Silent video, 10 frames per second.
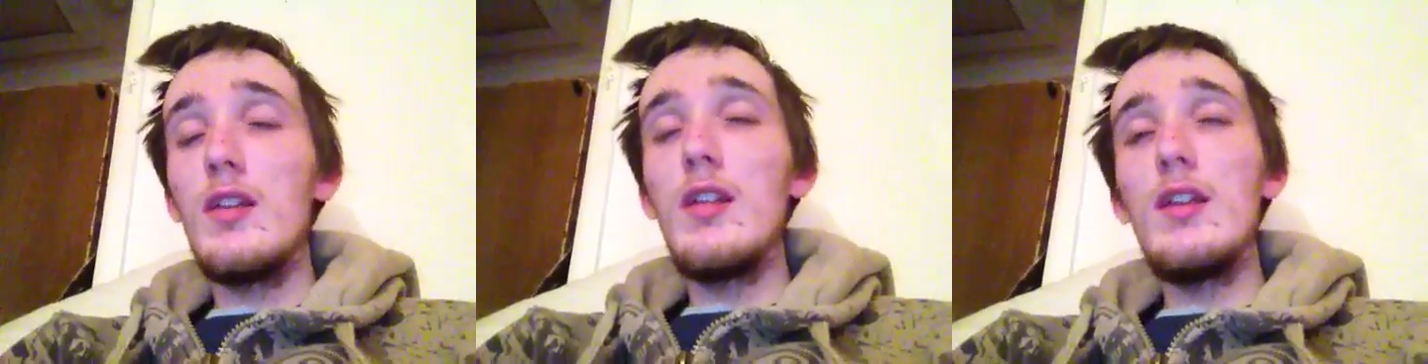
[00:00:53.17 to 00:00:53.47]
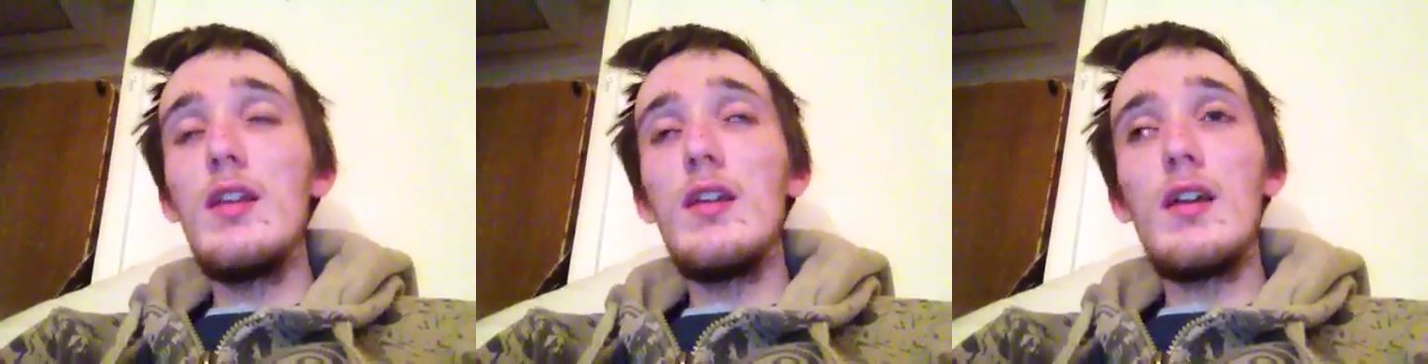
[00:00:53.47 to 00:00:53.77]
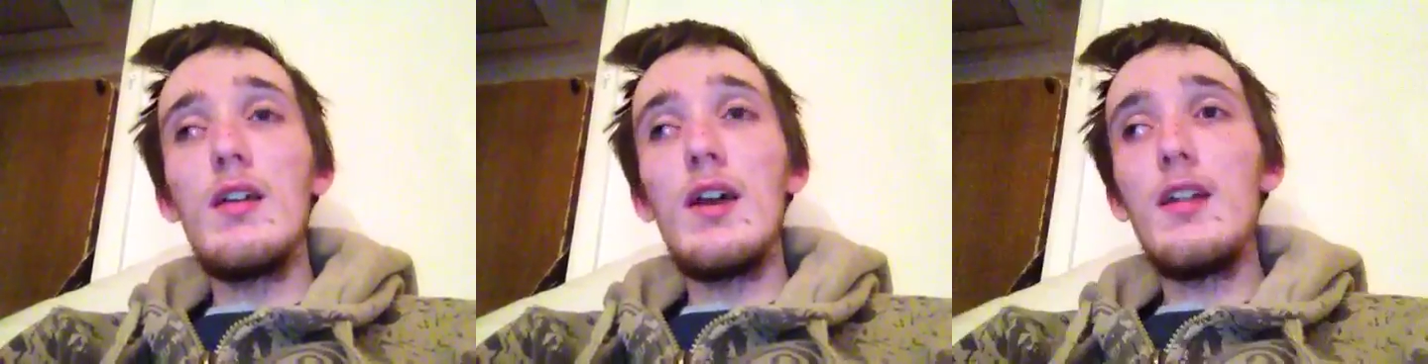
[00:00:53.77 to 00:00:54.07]
the
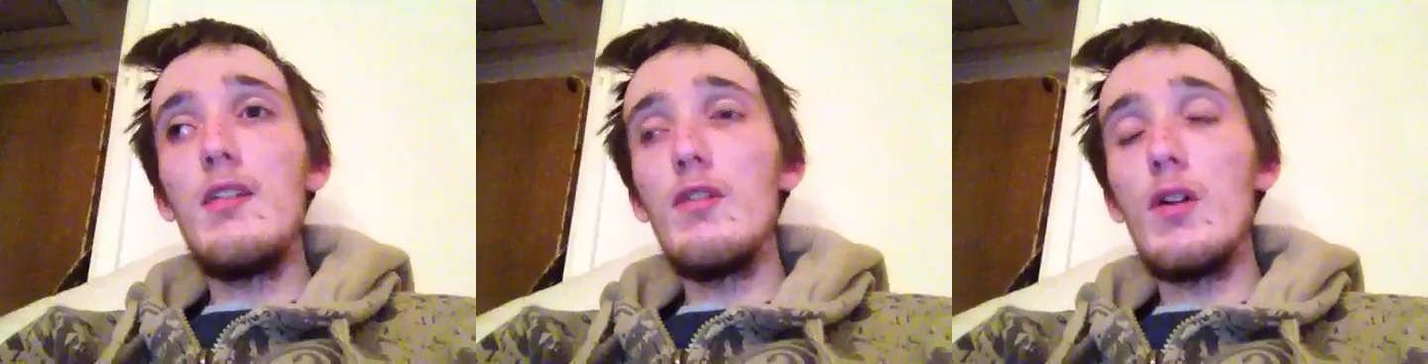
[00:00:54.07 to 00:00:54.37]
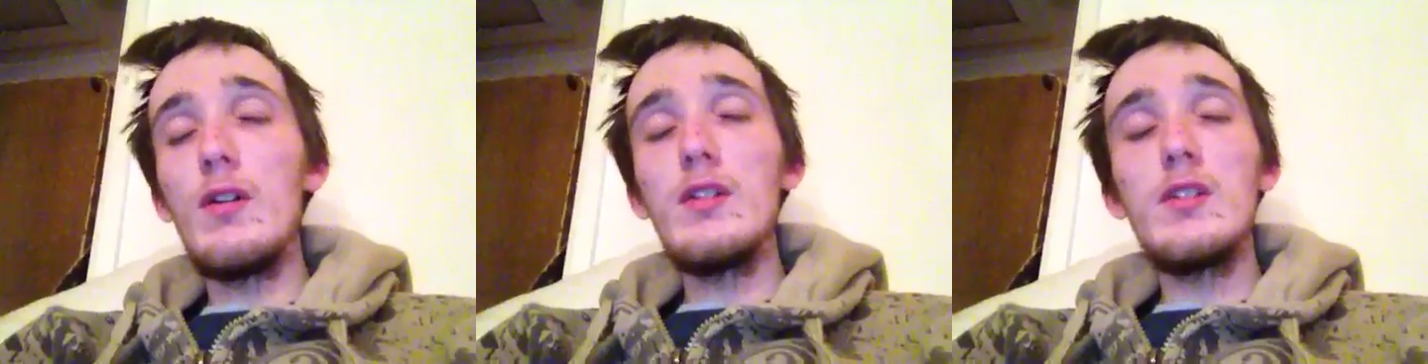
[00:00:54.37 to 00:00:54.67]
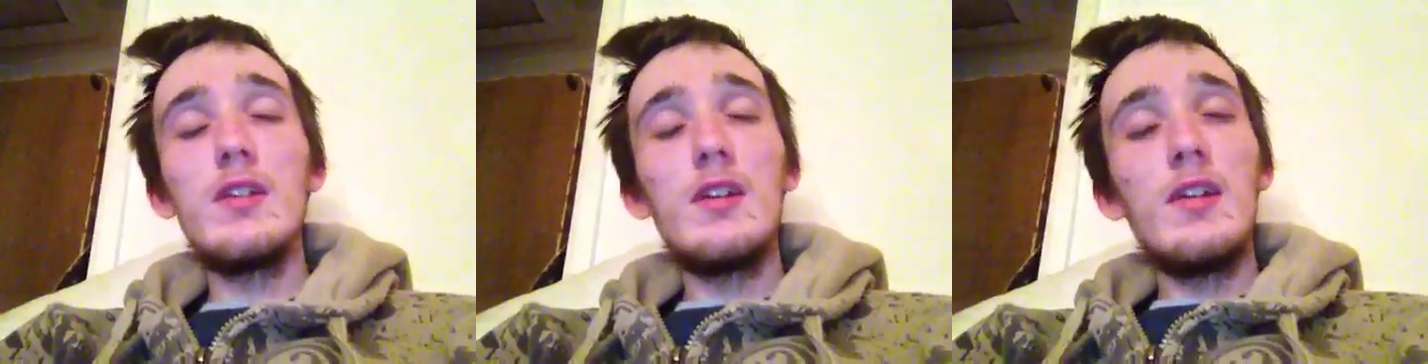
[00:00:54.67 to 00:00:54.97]

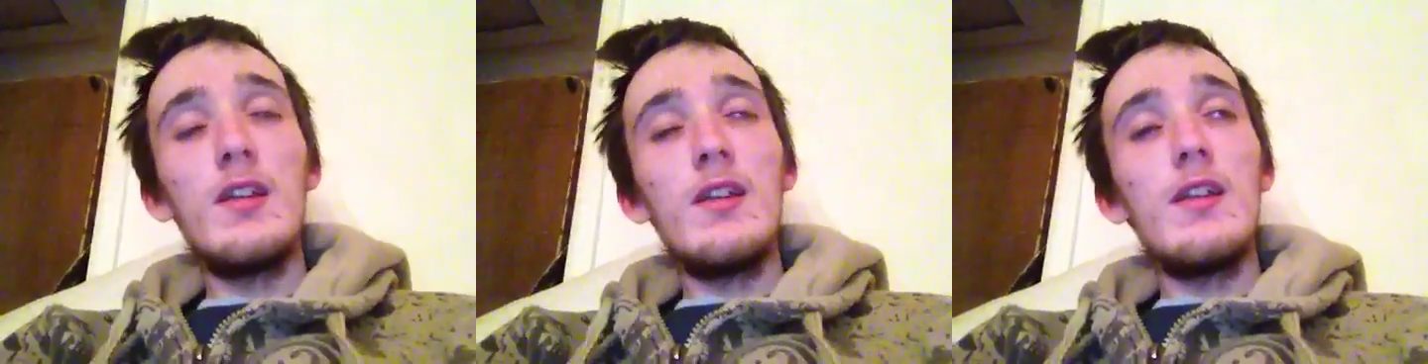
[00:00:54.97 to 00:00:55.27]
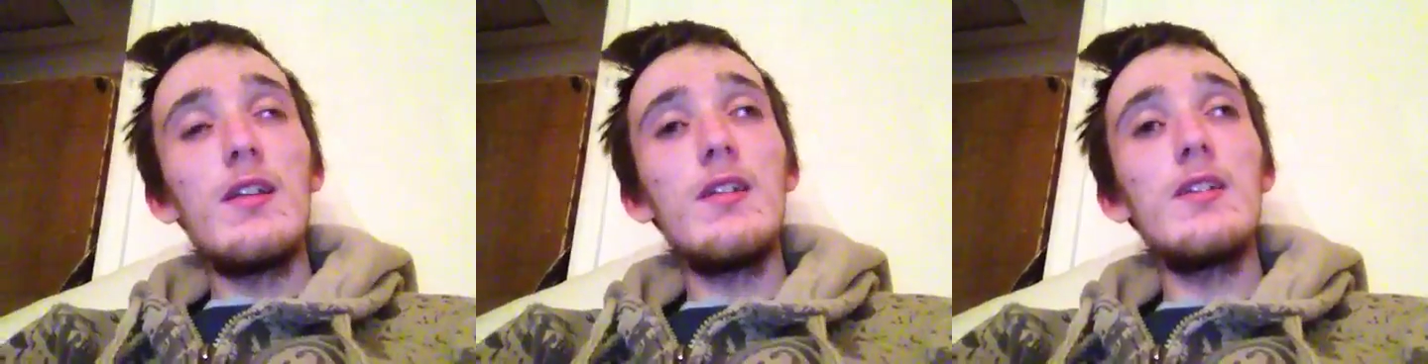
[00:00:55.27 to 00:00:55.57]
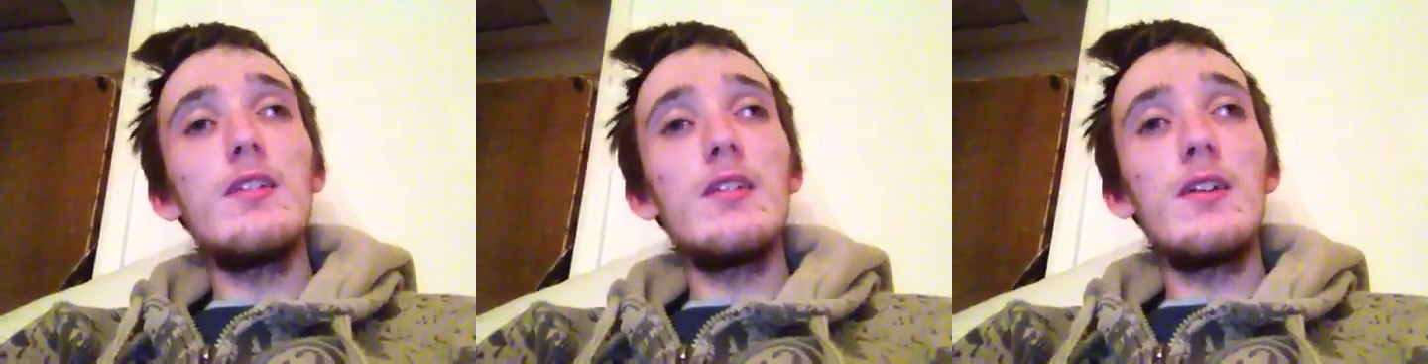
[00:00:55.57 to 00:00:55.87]
antivirus.
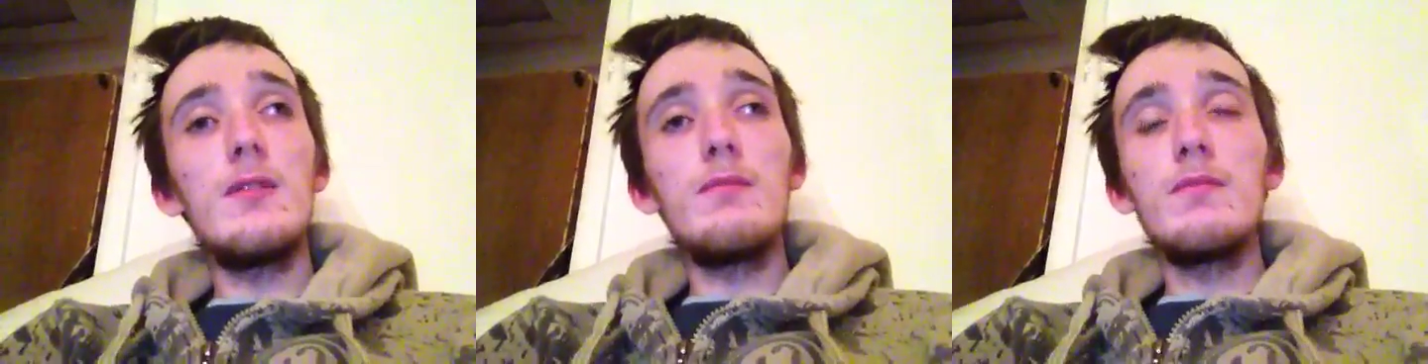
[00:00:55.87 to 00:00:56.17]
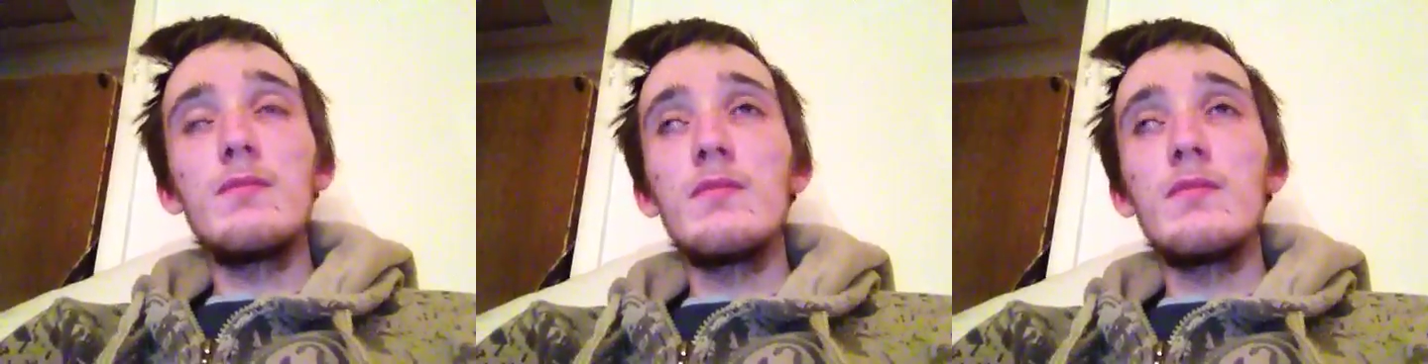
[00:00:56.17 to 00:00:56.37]
And...